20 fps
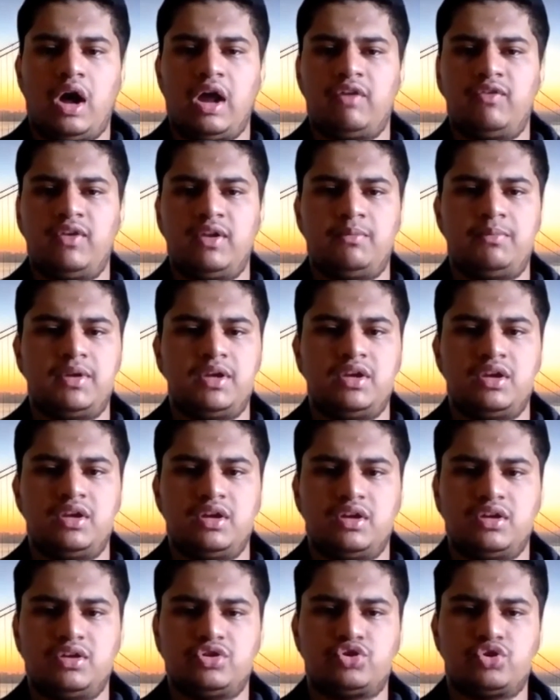I will be
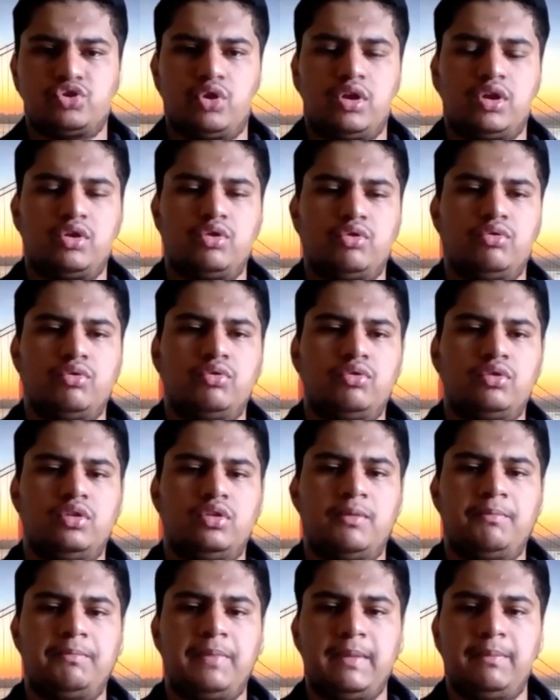showing you
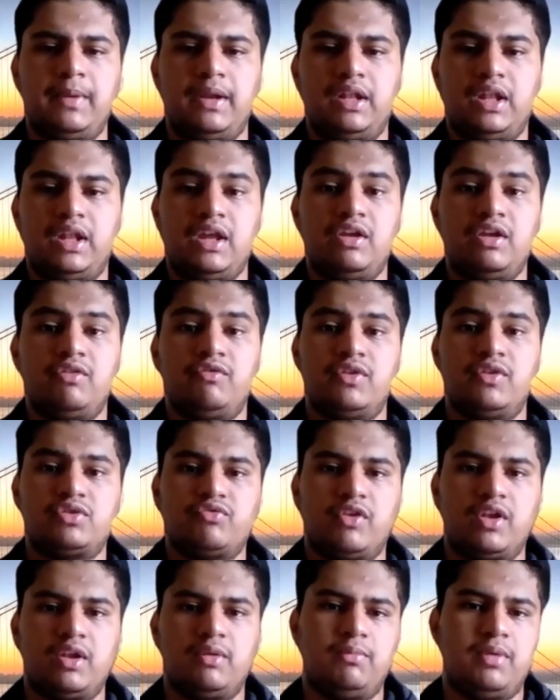the PPT,
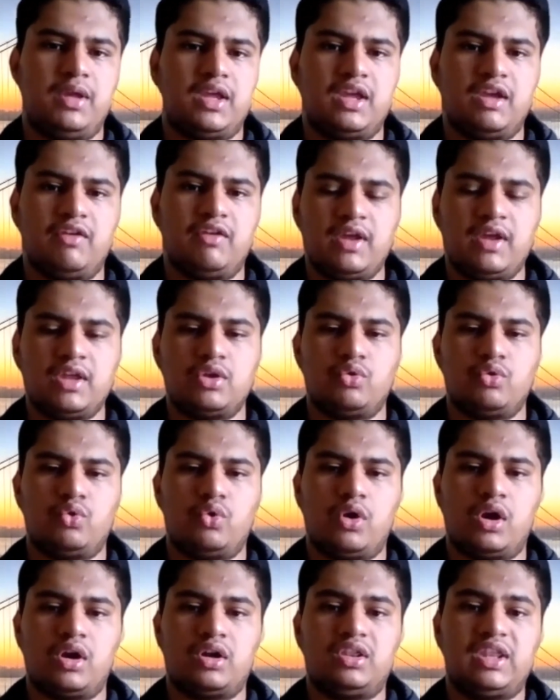which will be giving
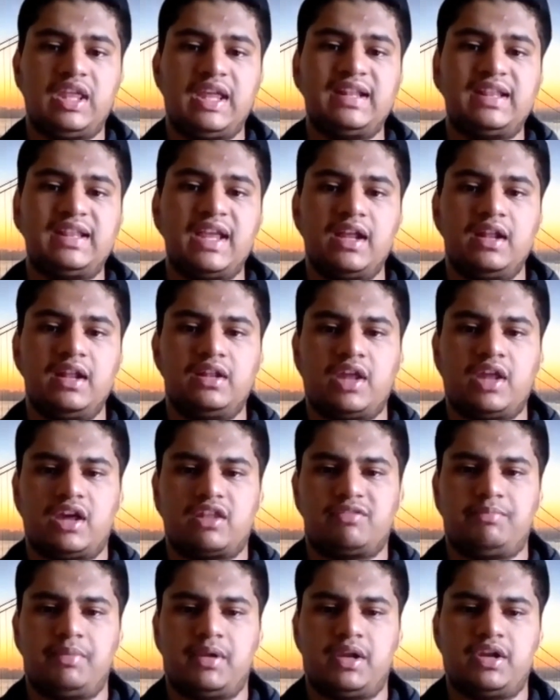you a detailed
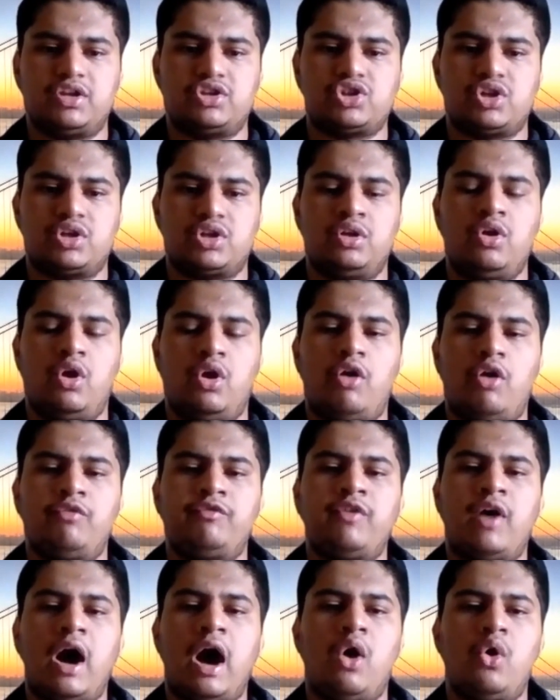explanation
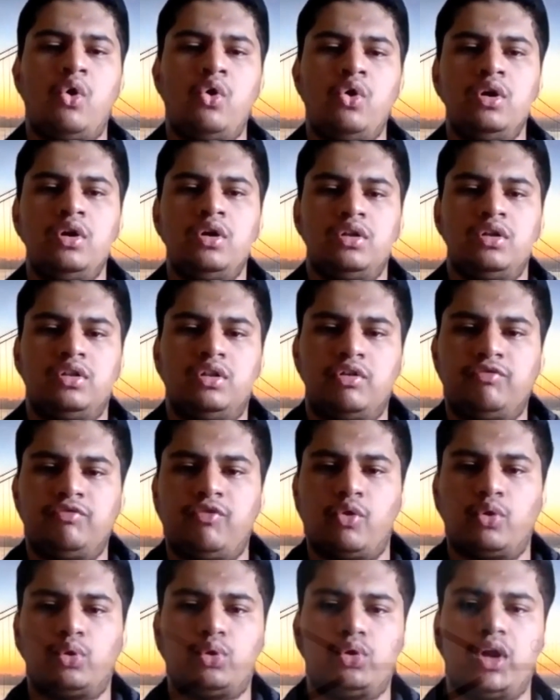of how the
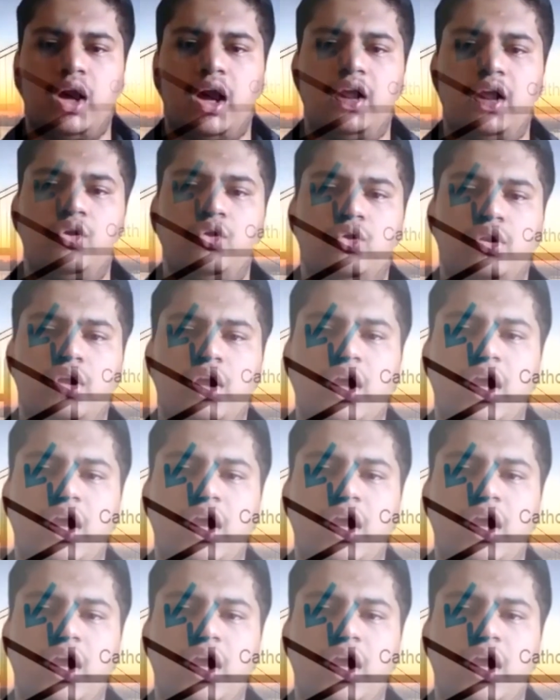photodiode